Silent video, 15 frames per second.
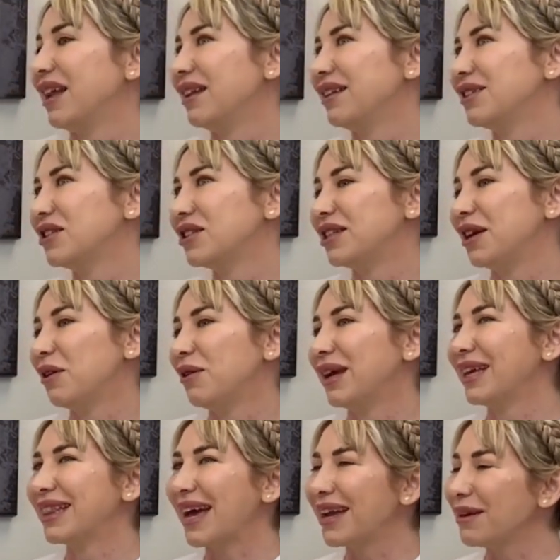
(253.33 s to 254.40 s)
And so
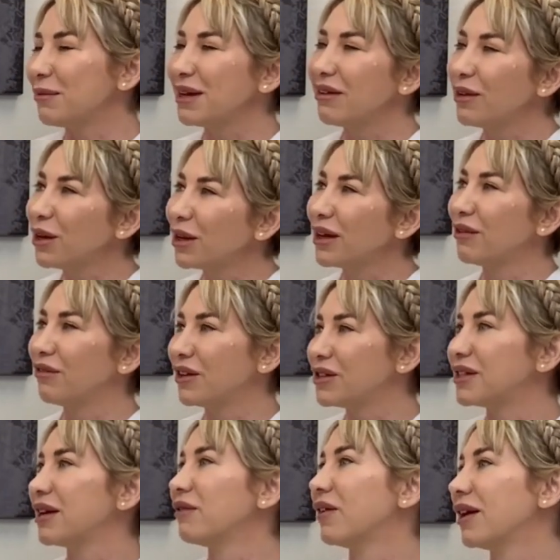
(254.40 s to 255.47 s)
that could be a little
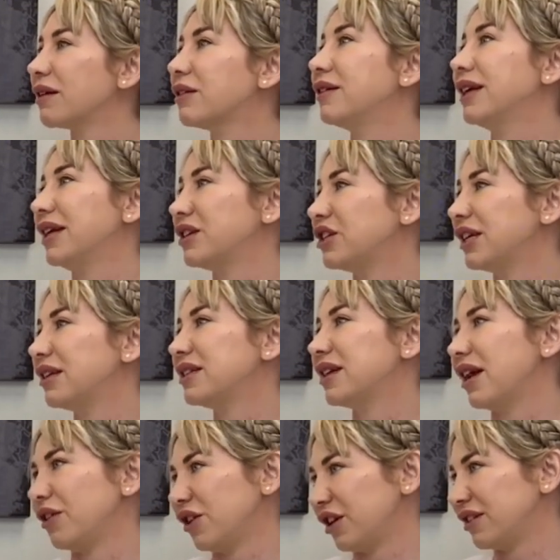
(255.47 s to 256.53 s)
confusing for a clinician
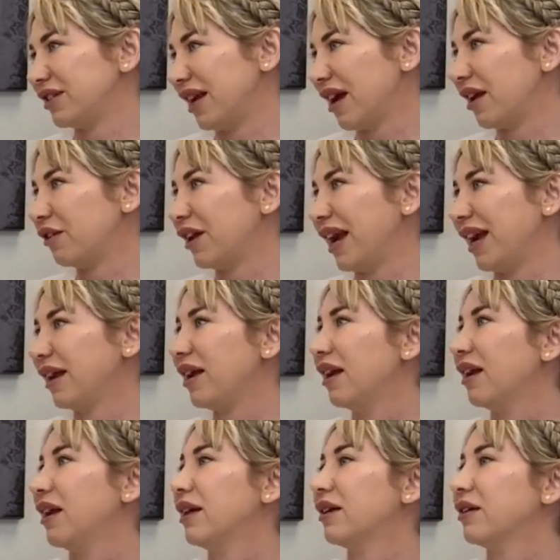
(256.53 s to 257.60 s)
to understand, right?
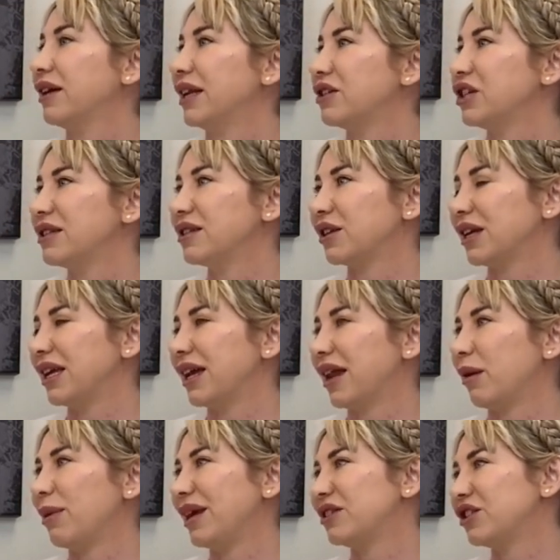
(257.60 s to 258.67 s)
Clinicians looking
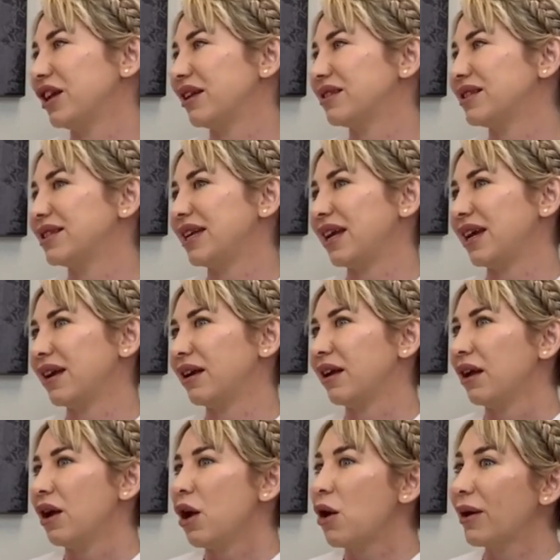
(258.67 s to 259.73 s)
at a patient and
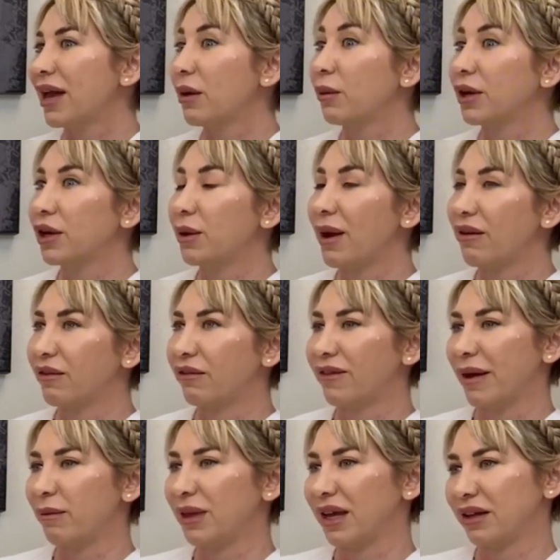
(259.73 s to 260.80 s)
seeing, okay, well, you have a
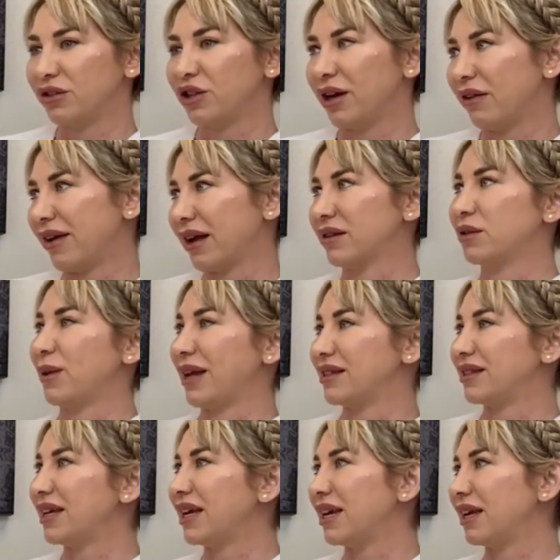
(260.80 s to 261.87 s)
family history of
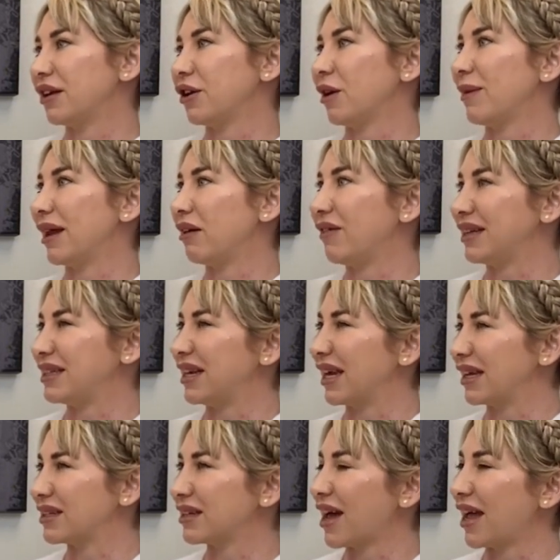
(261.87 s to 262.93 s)
XYZ and you're
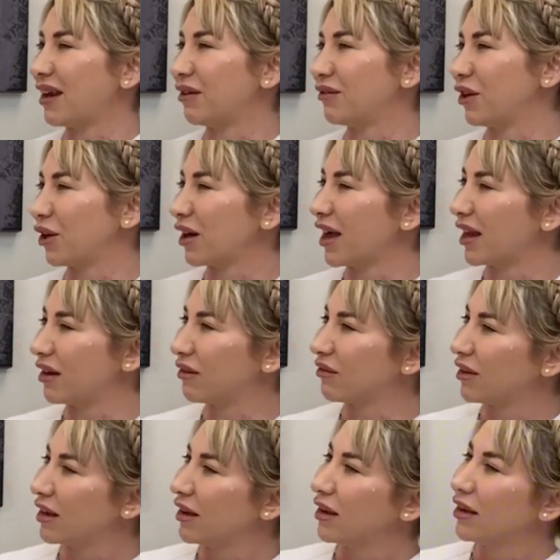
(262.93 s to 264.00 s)
manifesting, you're kind
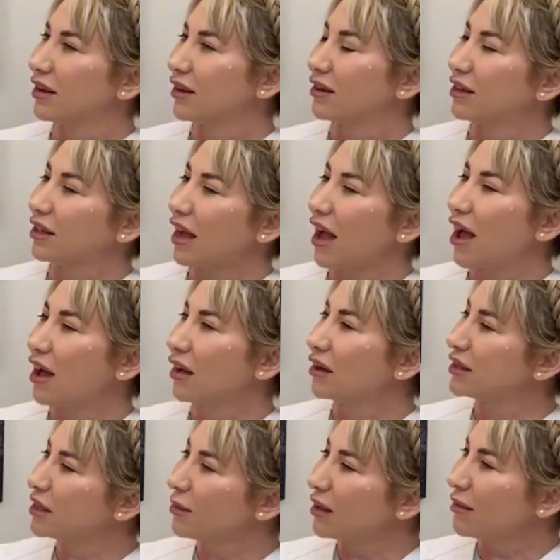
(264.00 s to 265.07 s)
of
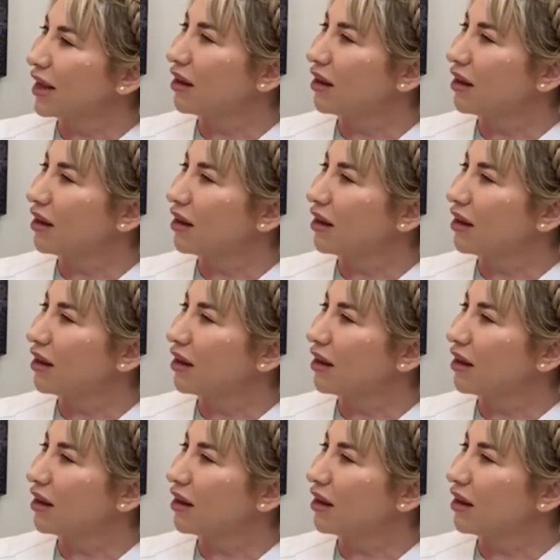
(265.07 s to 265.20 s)
young to be